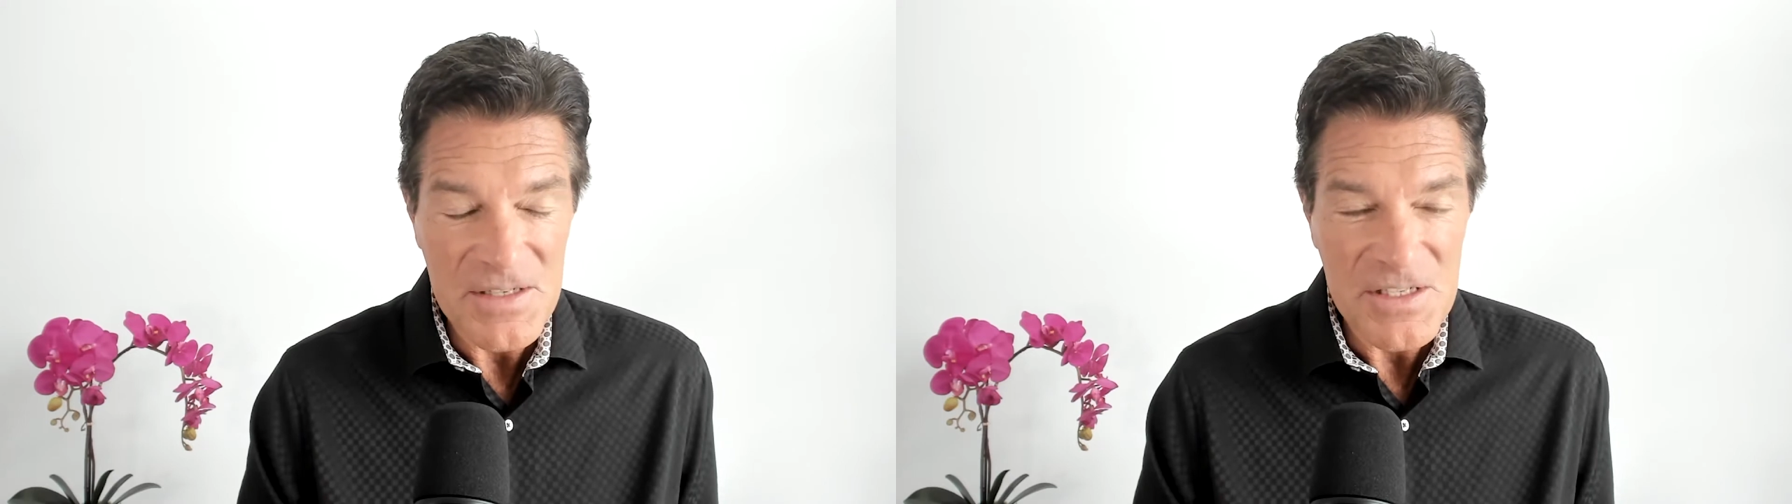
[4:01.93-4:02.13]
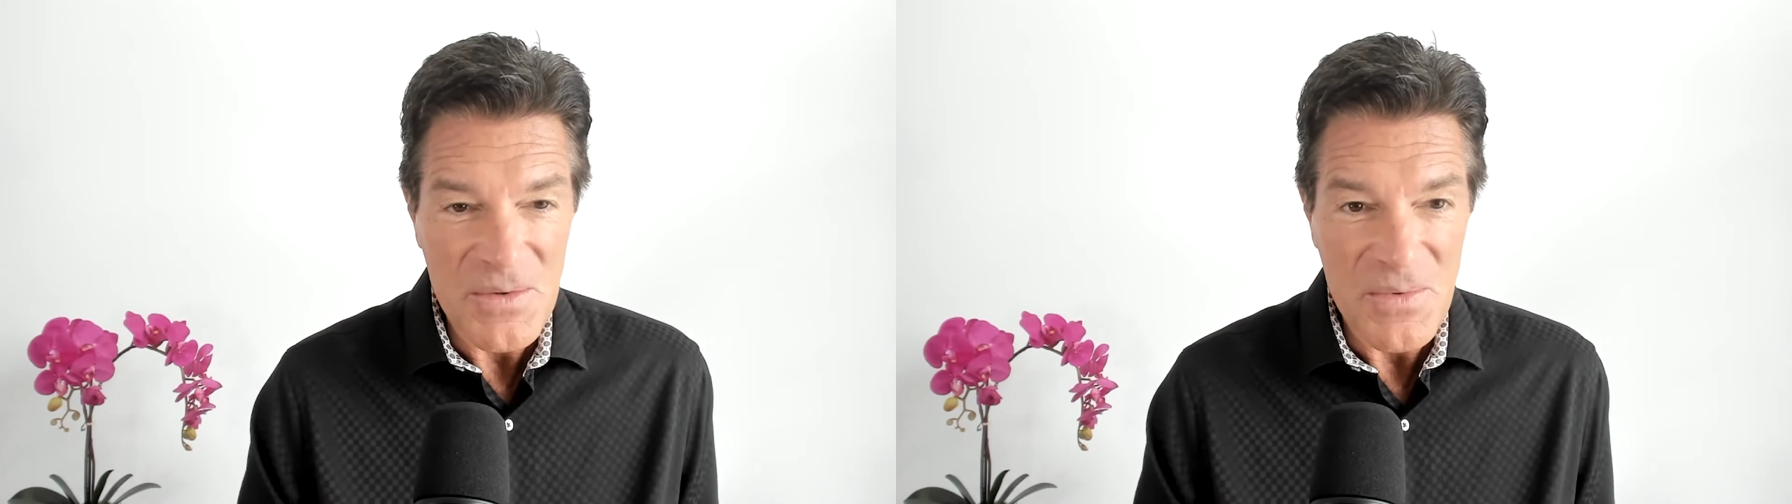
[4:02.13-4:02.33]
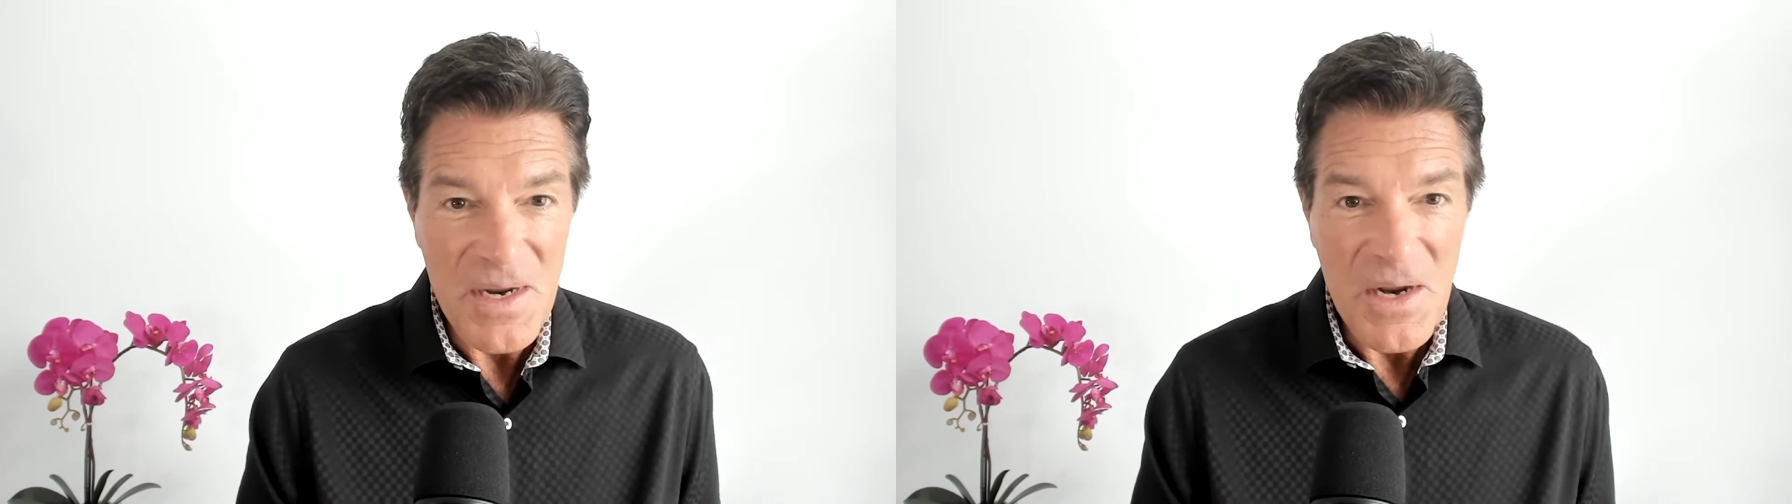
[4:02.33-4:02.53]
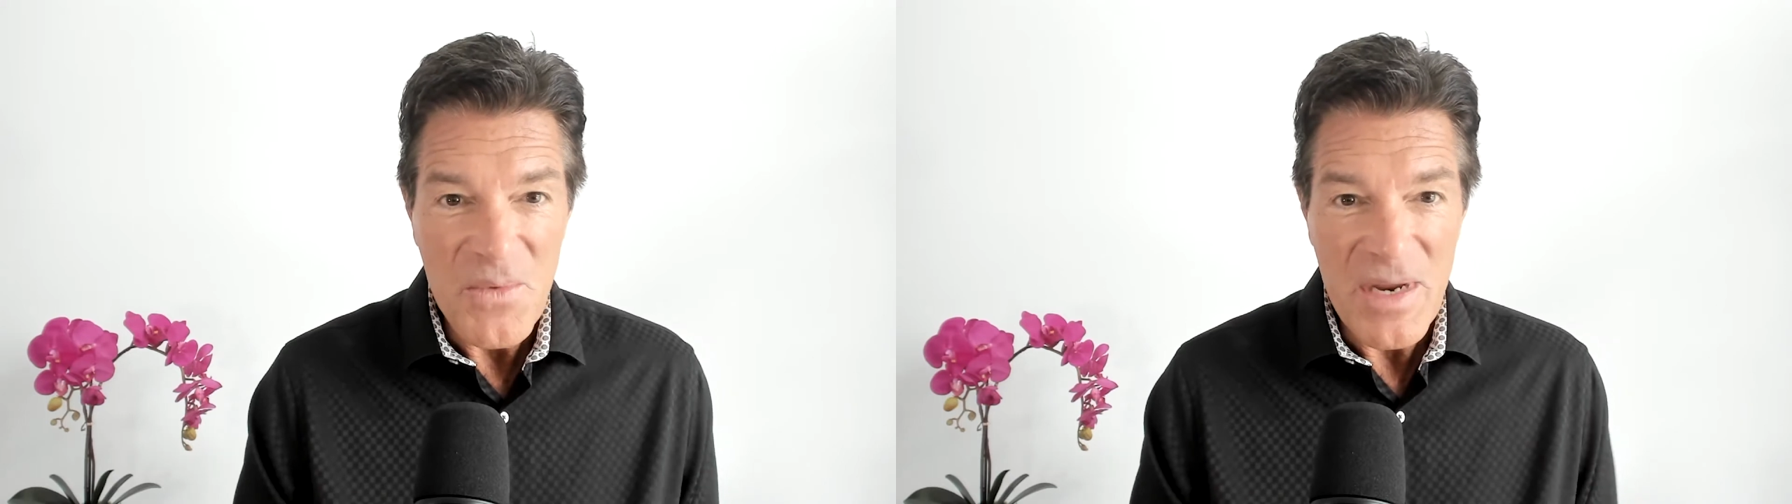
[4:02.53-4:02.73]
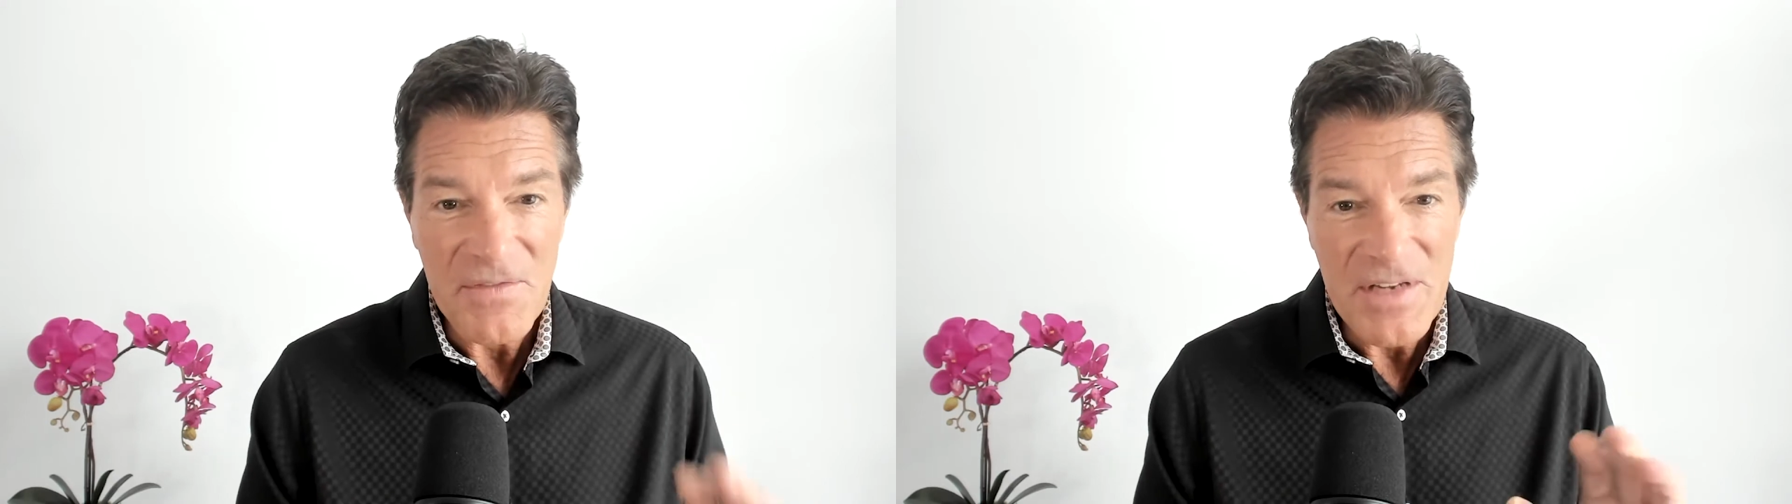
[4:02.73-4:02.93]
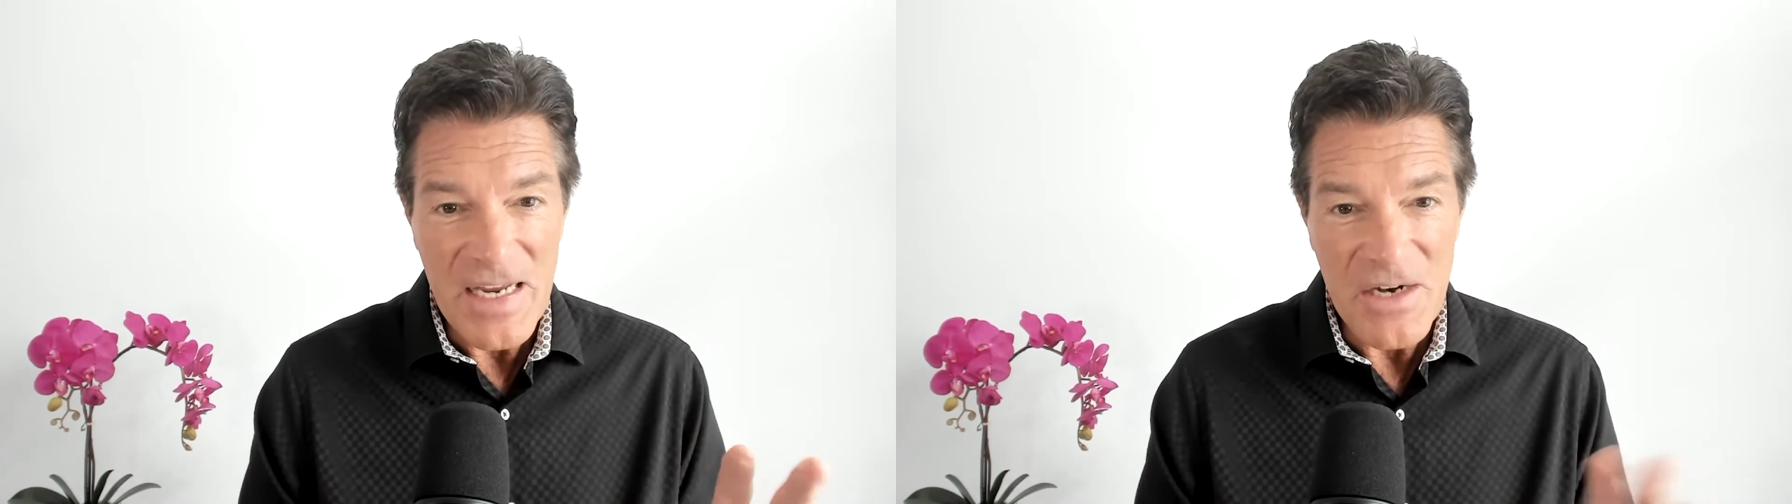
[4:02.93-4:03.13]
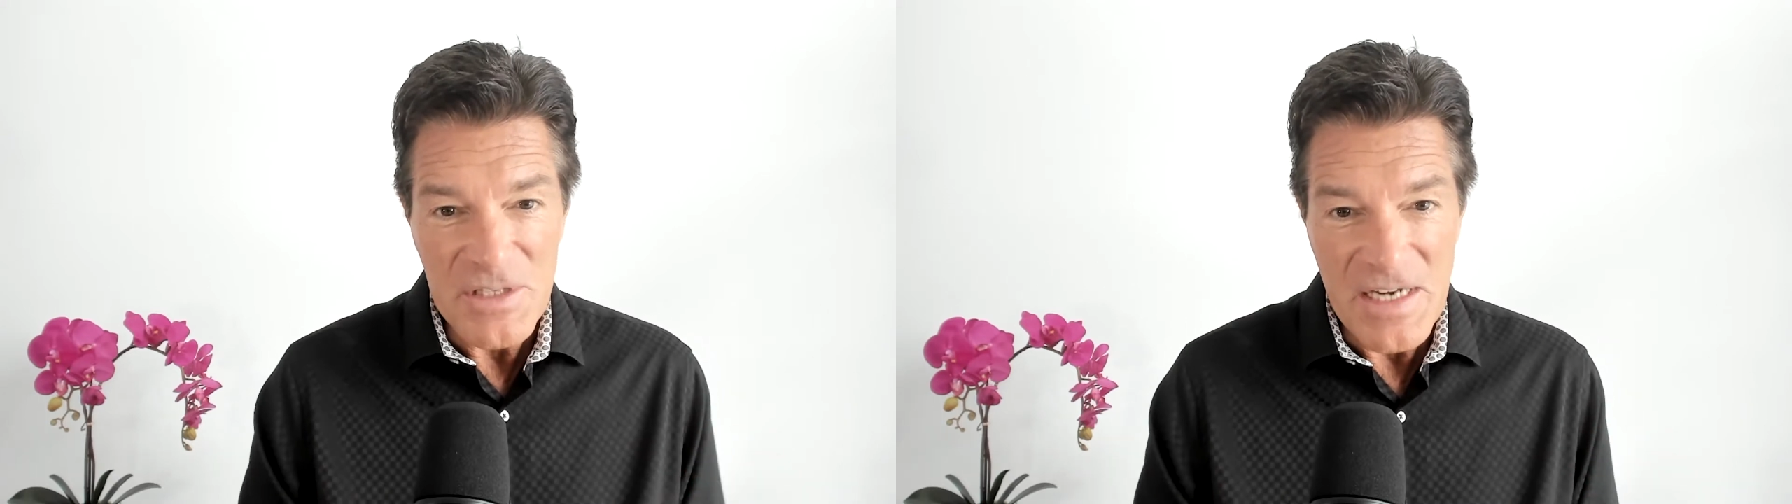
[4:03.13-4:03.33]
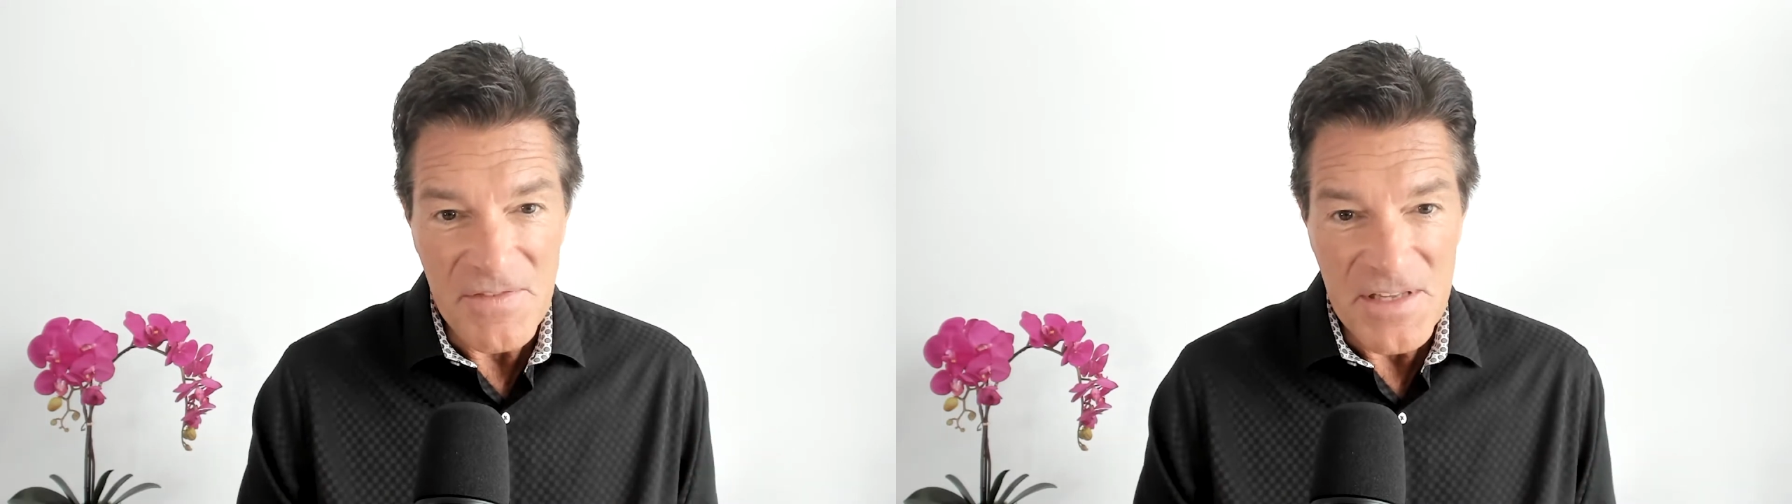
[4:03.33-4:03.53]
So we have to get our
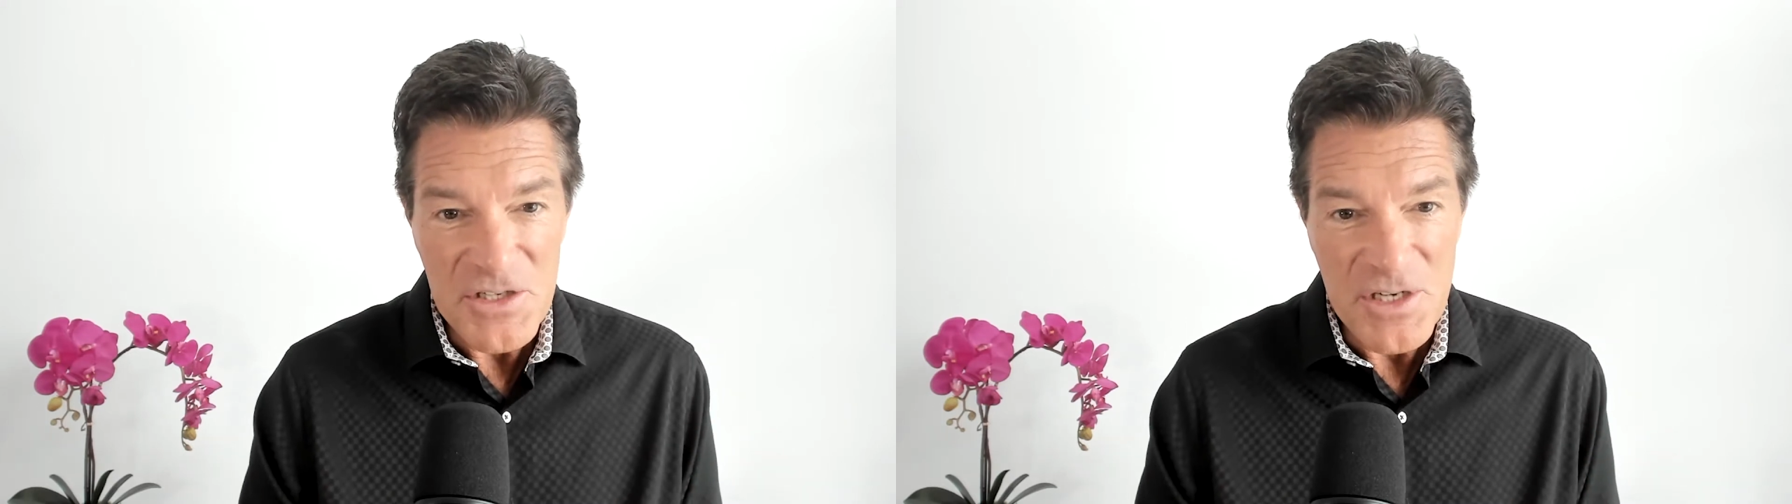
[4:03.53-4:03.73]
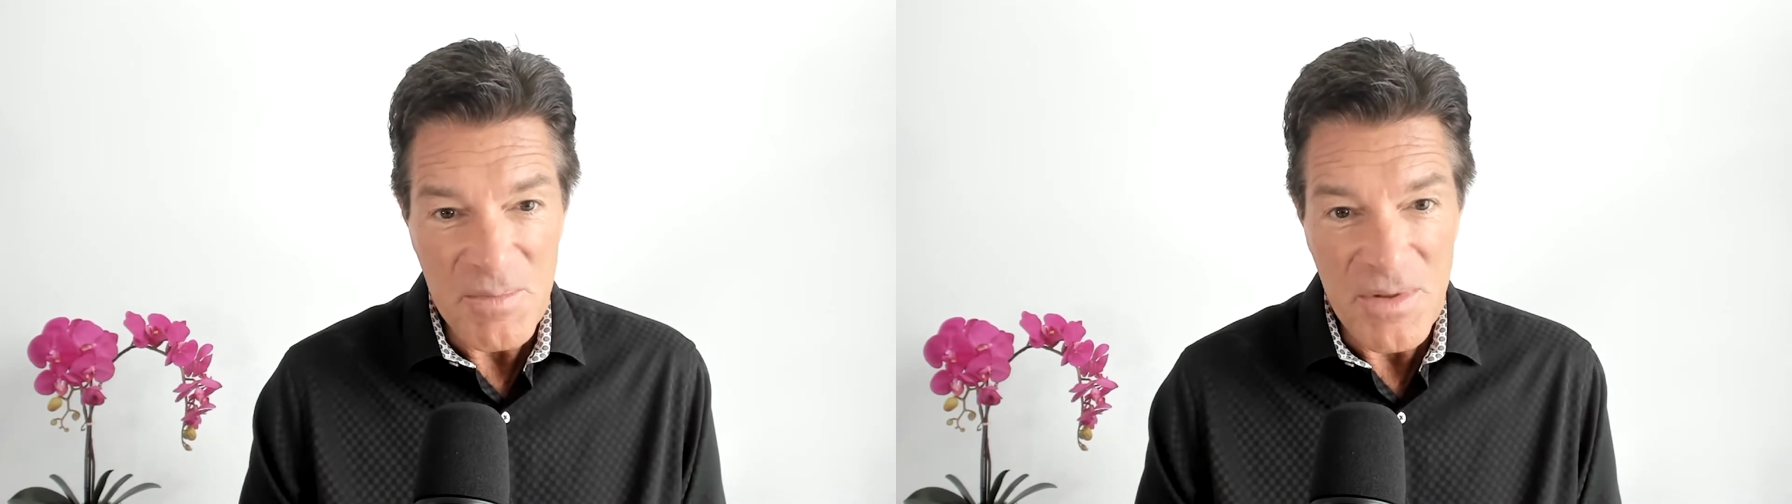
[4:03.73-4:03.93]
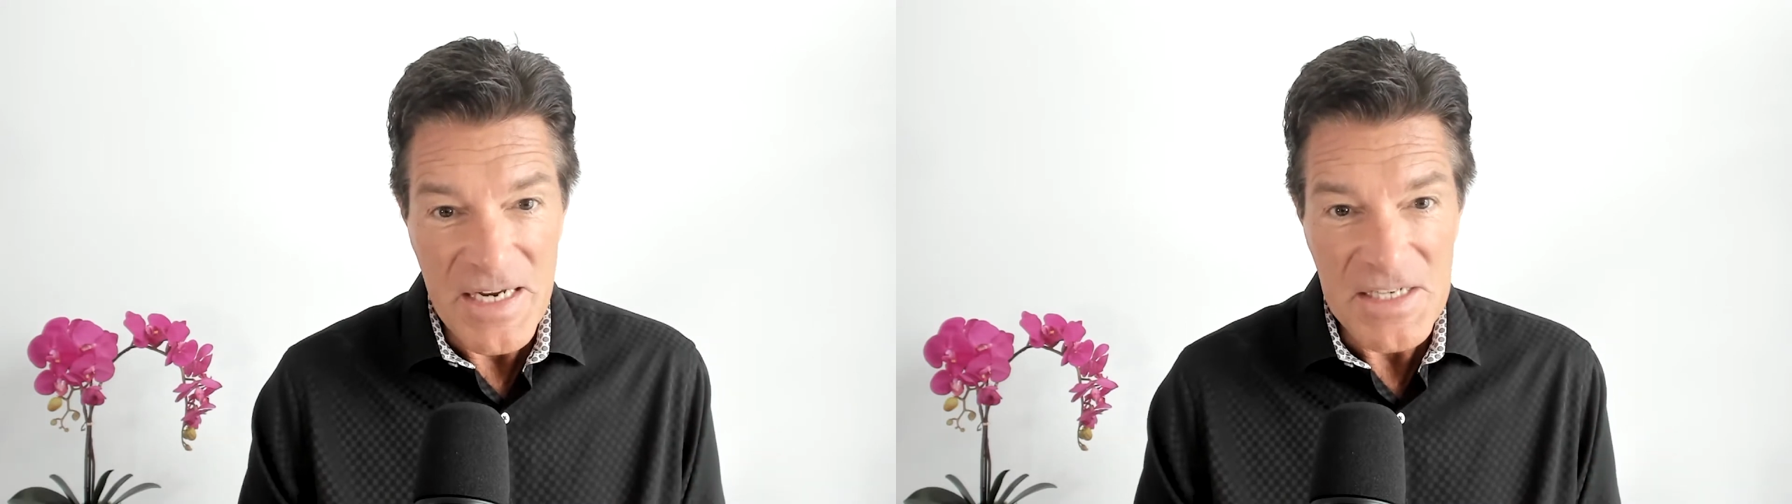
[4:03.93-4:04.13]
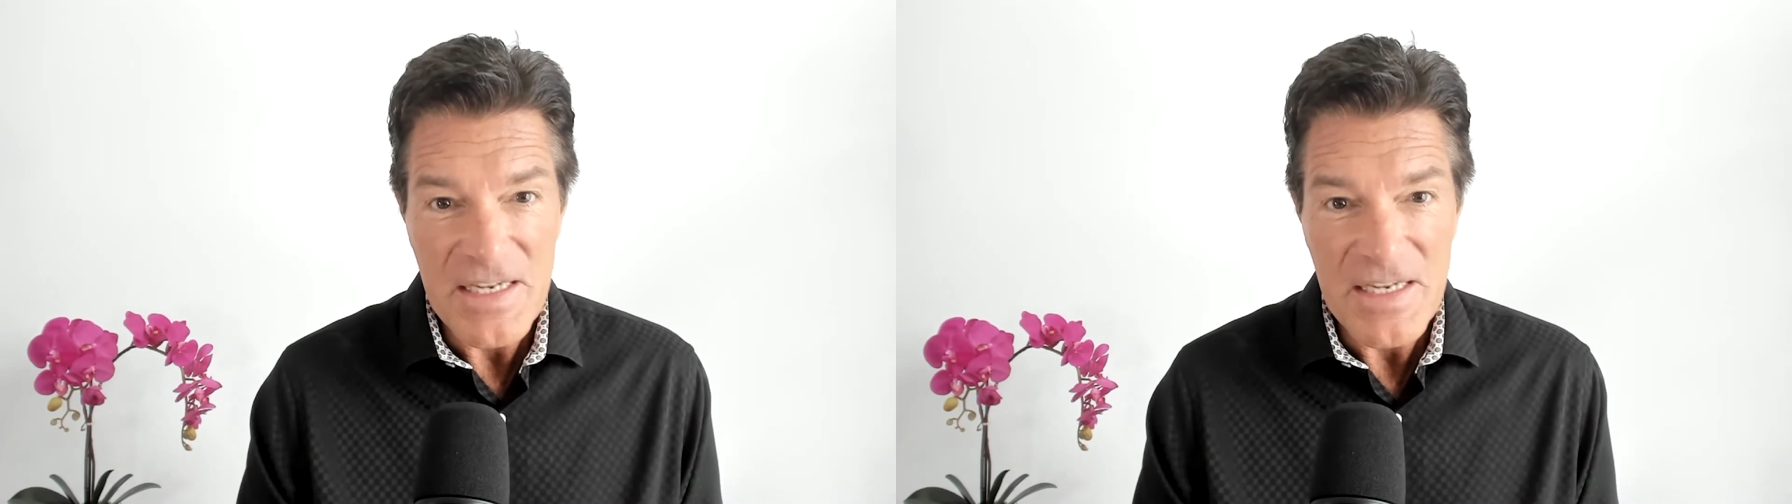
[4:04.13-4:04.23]
definition in place,